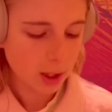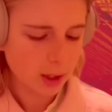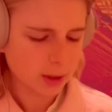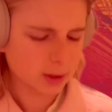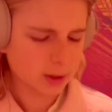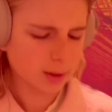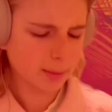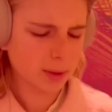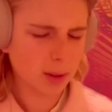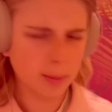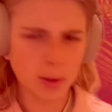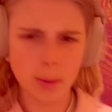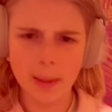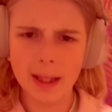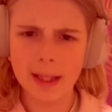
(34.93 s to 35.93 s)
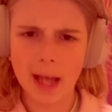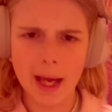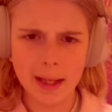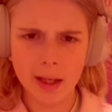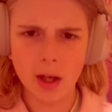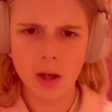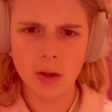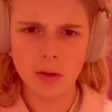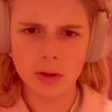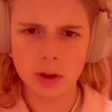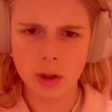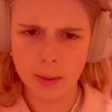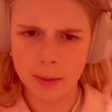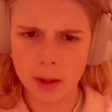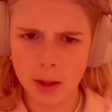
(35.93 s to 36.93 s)
Some of them you may not know,
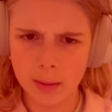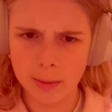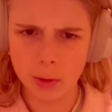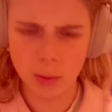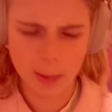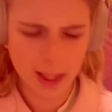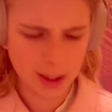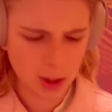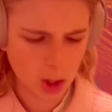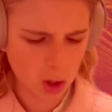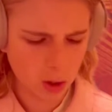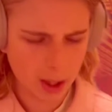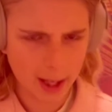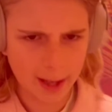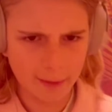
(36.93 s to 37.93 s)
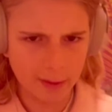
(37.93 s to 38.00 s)
some of them you may know. I have